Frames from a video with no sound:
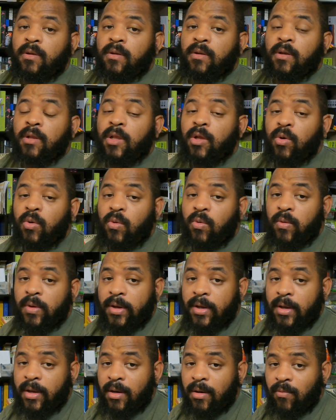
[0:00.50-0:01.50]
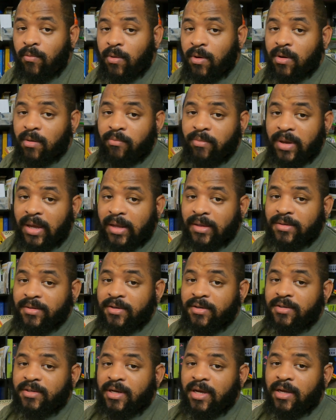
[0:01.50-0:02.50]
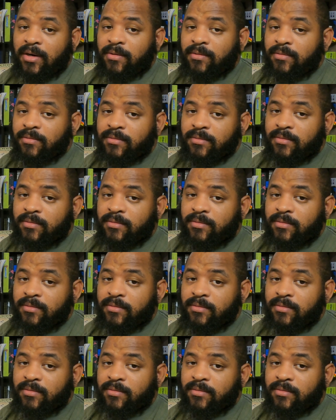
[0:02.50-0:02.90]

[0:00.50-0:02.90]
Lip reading: Hello and welcome back to the channel.